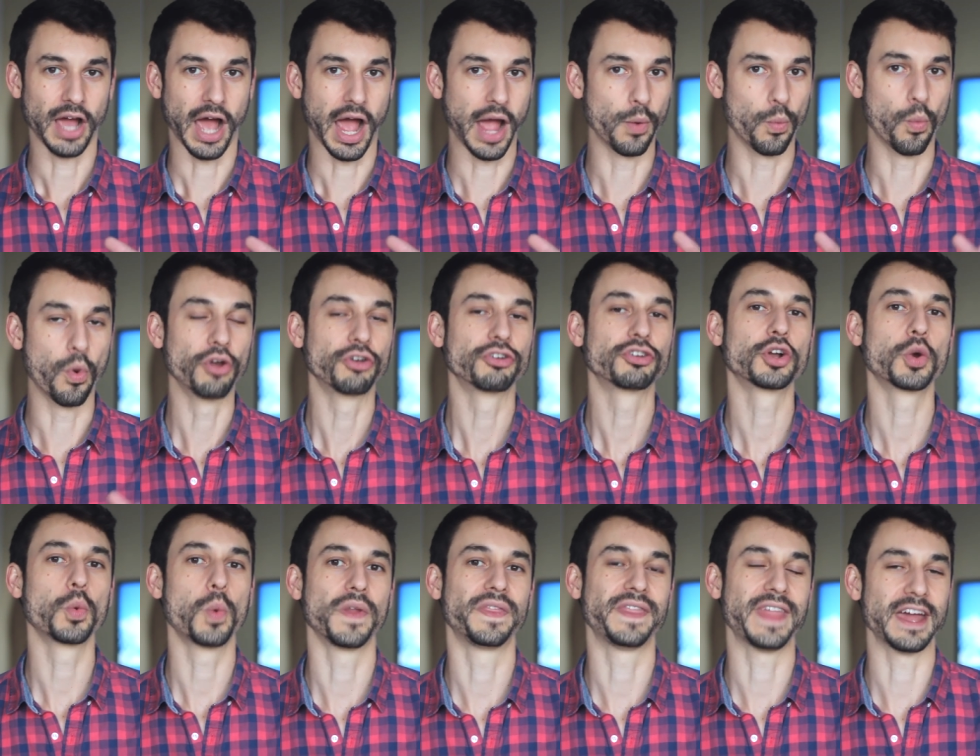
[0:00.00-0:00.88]
I wonder
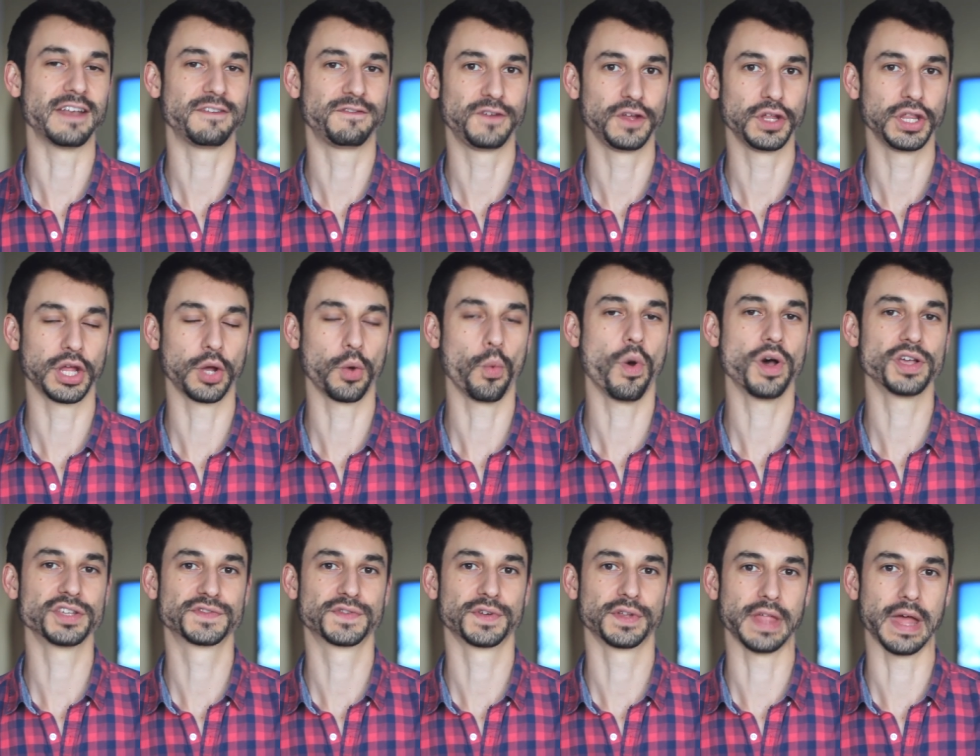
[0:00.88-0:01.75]
what that feeling
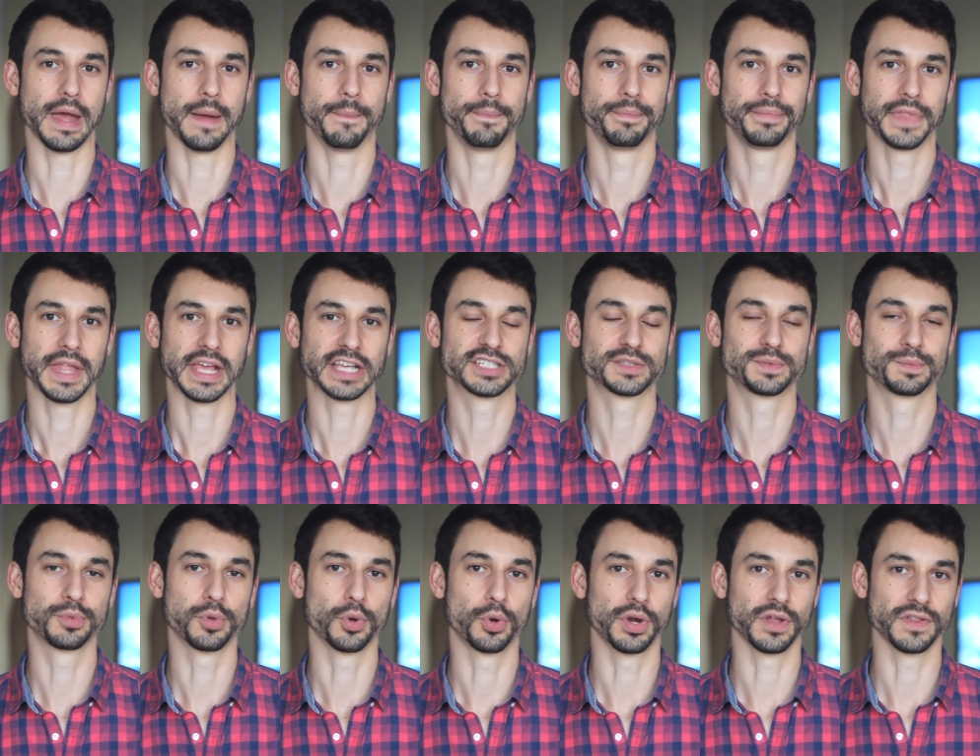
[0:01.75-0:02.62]
was for them
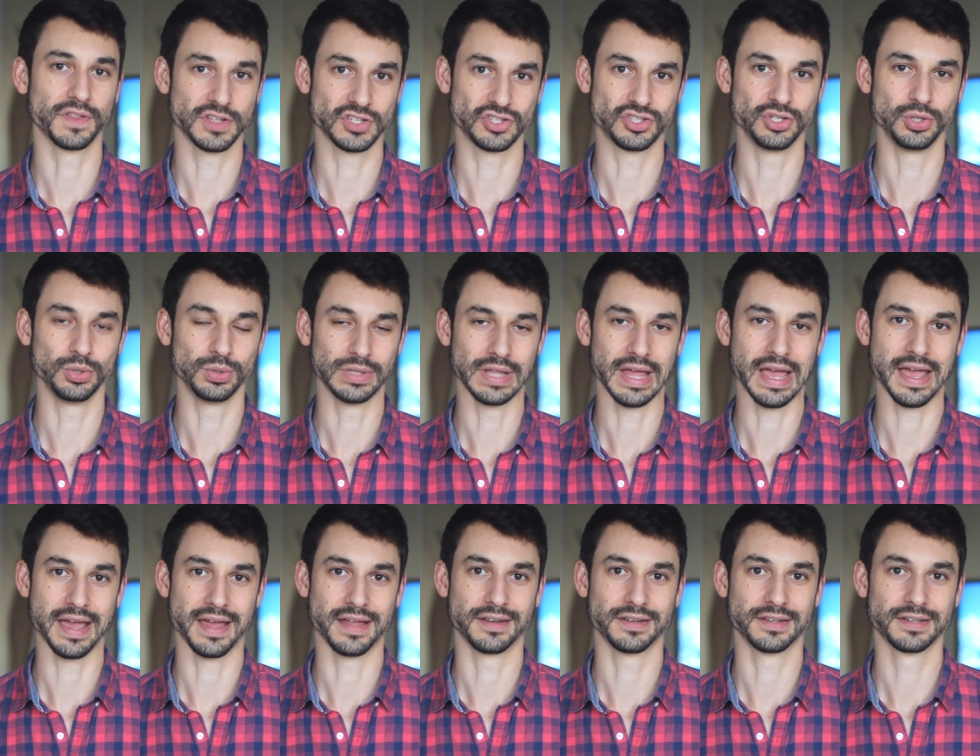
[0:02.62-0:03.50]
exploring this new
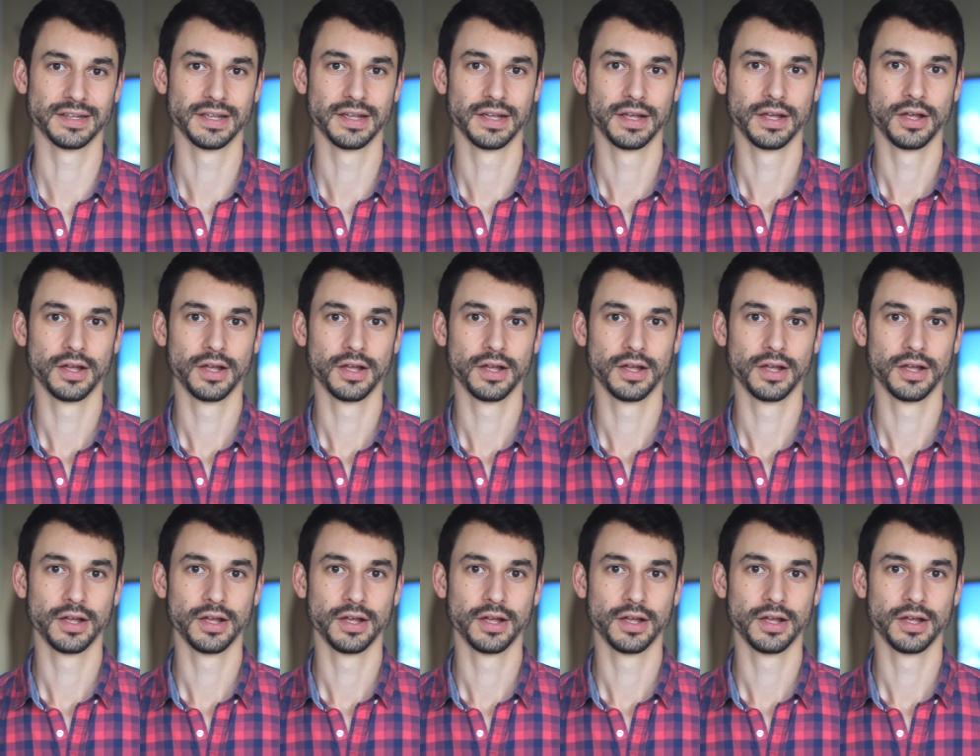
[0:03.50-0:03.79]
land.